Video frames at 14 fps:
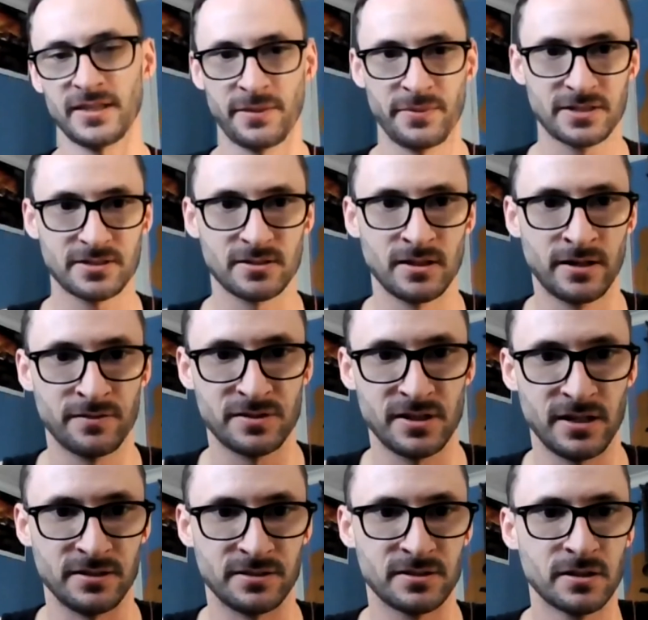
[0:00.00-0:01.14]
that makes a lot of
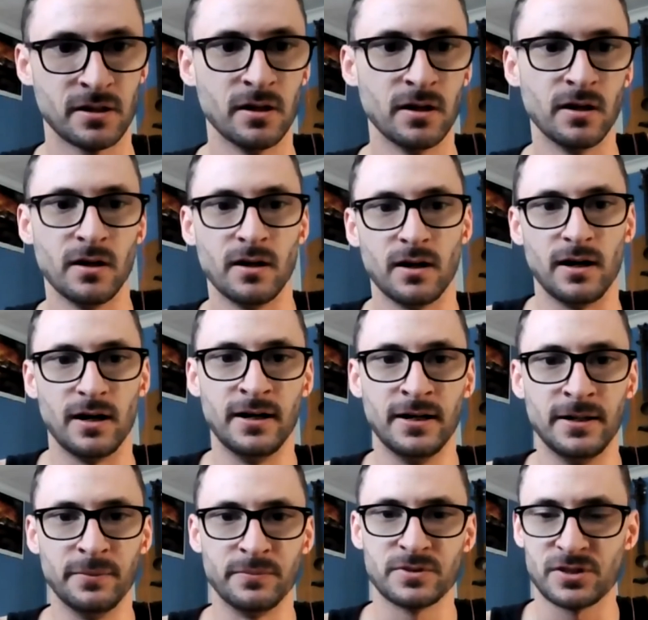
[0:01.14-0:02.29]
sense.
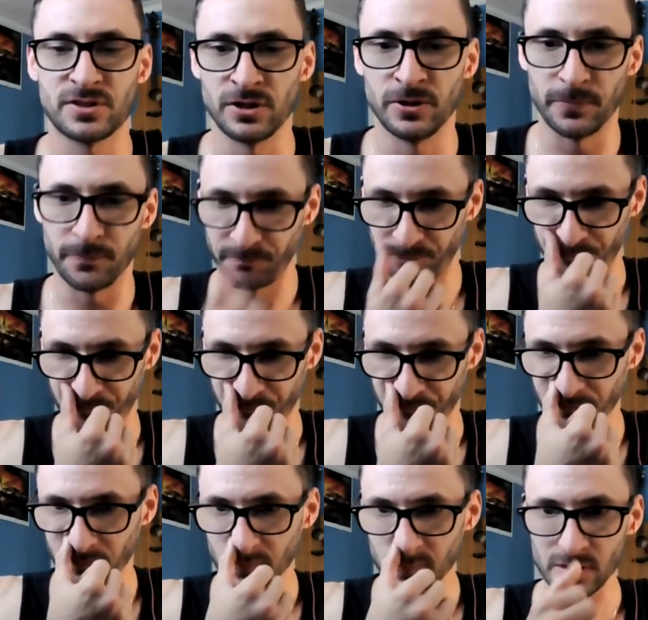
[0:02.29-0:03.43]
So
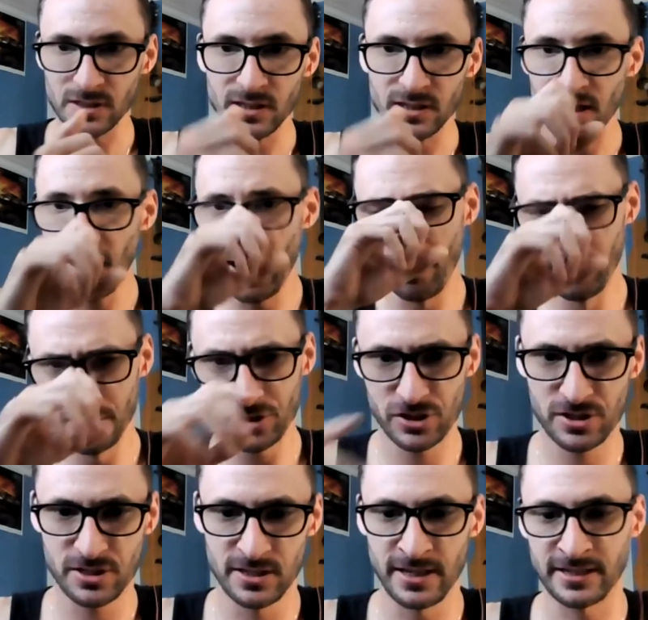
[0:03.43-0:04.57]
how much
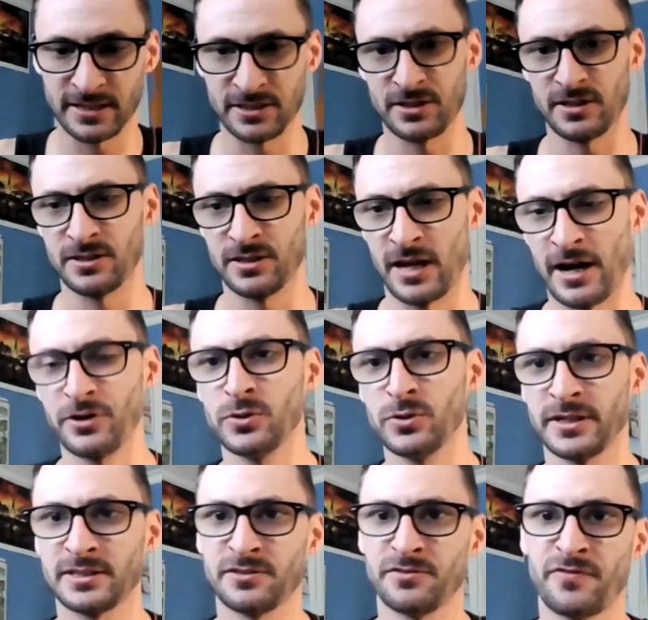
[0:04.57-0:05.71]
like how do you
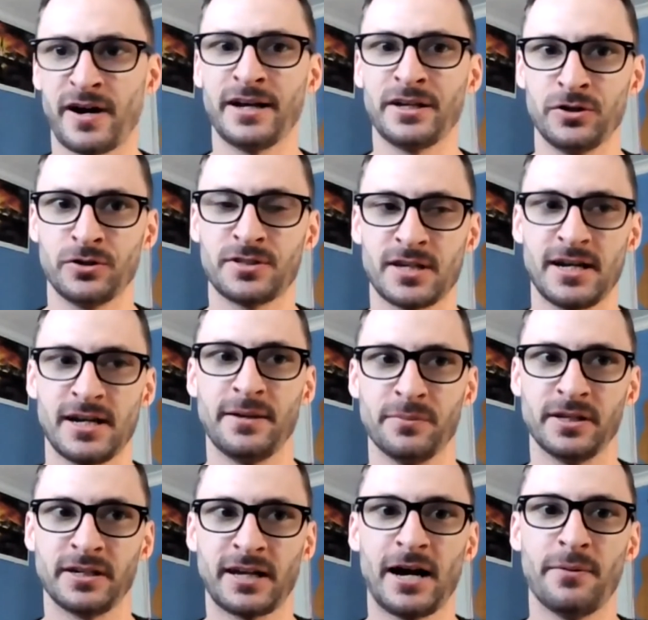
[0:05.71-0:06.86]
like divide your time?
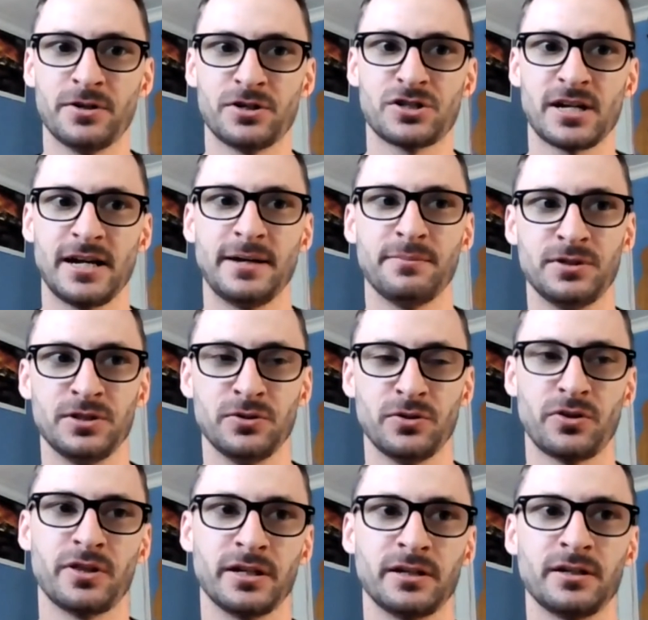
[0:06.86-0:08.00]
Like, how much time do you
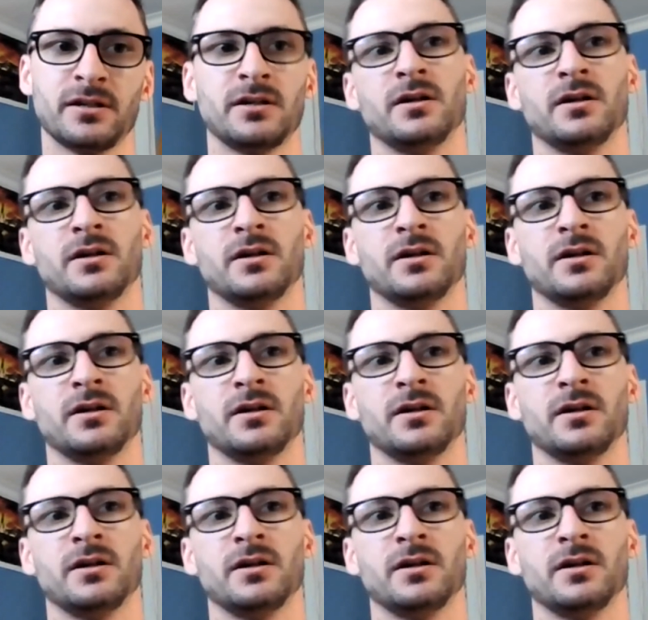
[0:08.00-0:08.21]
think